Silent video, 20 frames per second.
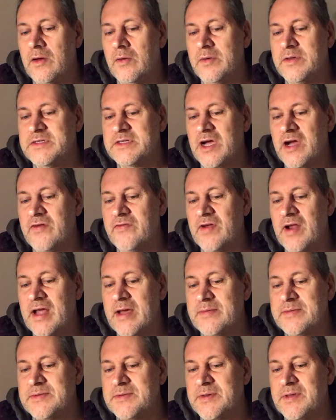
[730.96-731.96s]
which
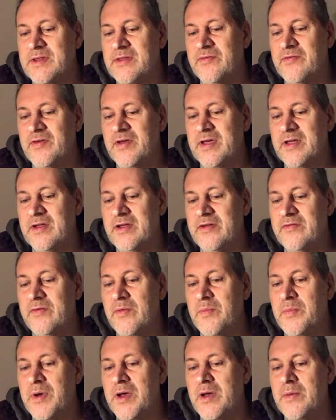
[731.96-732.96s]
overlaps with the field of
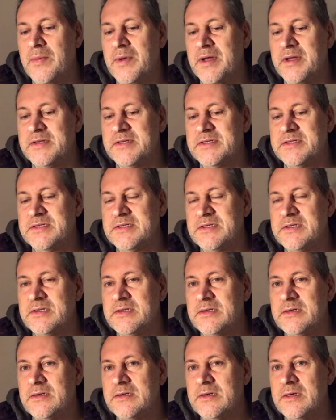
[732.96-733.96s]
impermanence.
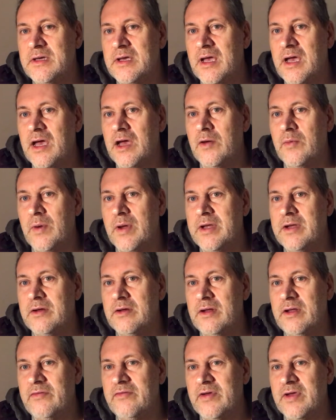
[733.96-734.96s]
And when you're
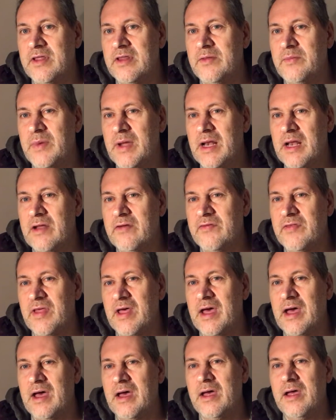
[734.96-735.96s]
living in the middle of
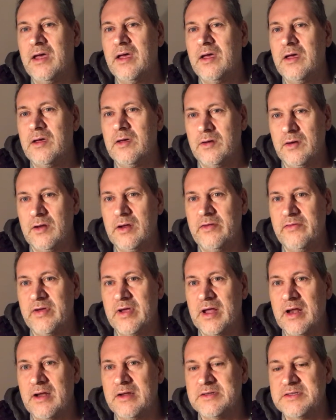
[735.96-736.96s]
that, you're living
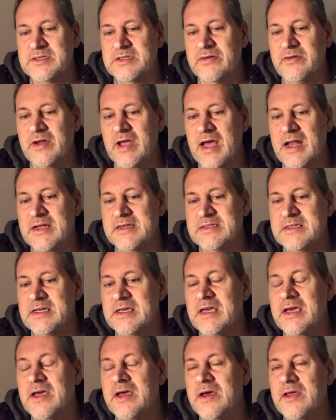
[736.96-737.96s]
close to reality
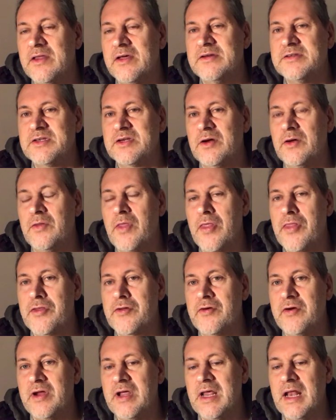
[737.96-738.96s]
those are called the
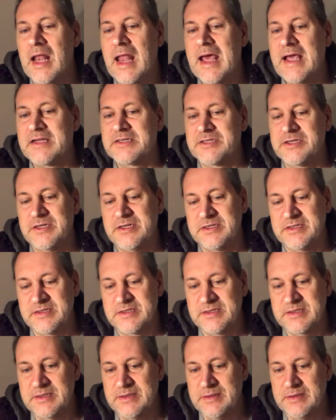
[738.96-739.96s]
three Lakshanas.